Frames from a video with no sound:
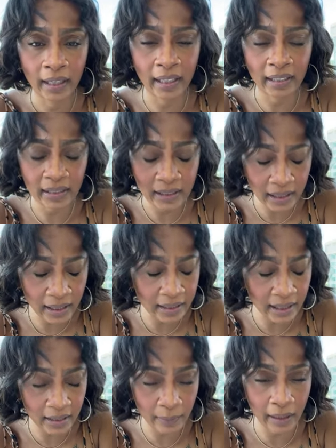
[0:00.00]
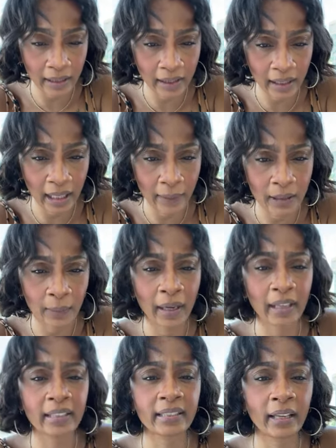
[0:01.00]
In Jesus' mighty name.
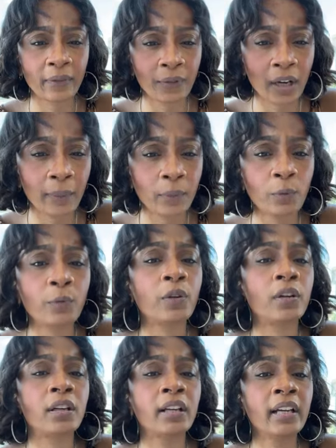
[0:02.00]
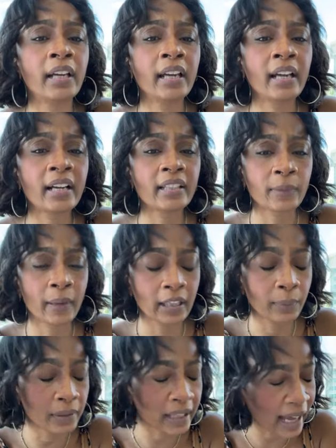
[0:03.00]
Somebody say, before I move on, can
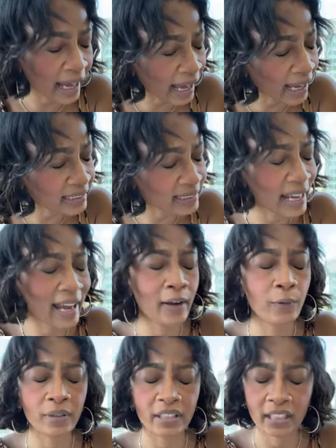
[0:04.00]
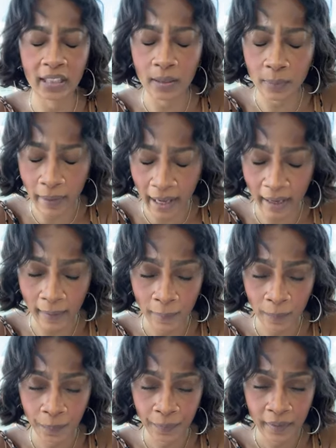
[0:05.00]
somebody put a hashtag respect?
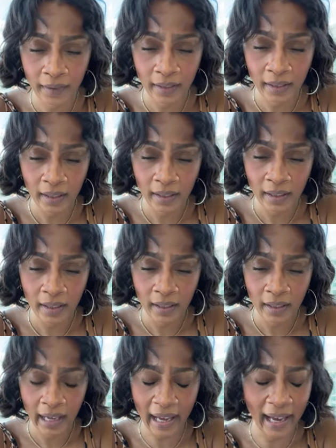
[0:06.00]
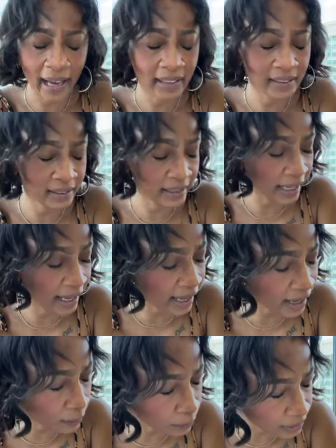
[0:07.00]

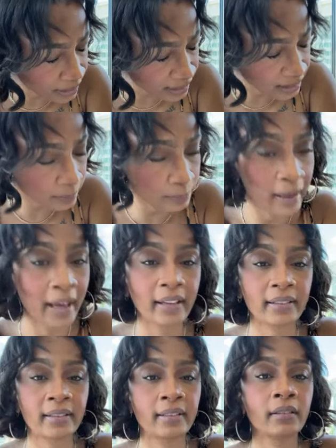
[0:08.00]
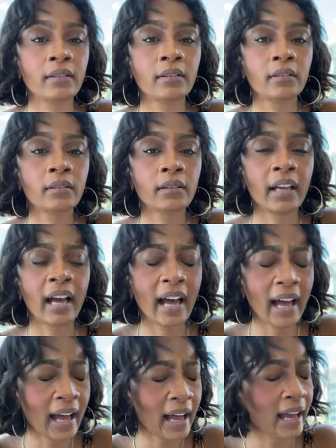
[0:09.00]
Hashtag respect.
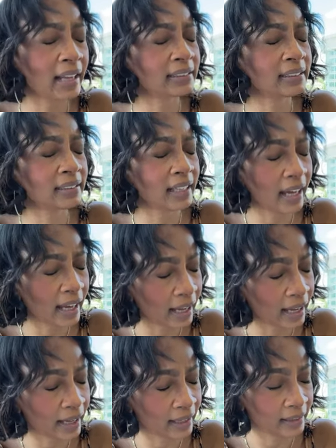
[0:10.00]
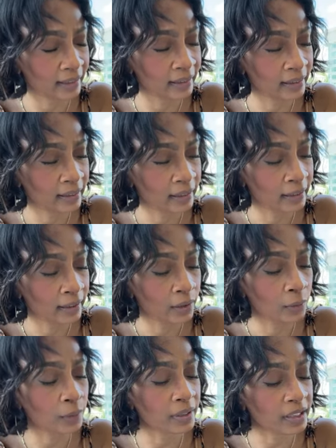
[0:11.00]
Hashtag
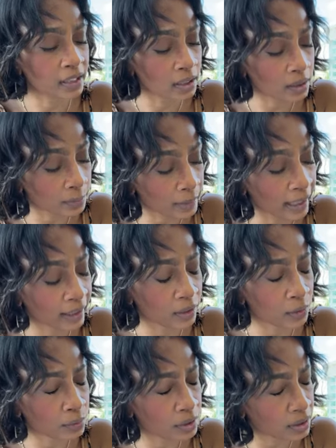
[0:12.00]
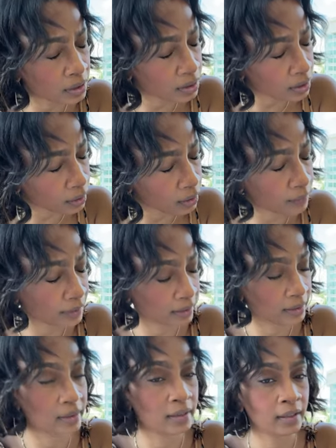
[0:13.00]
respect. You deserve it.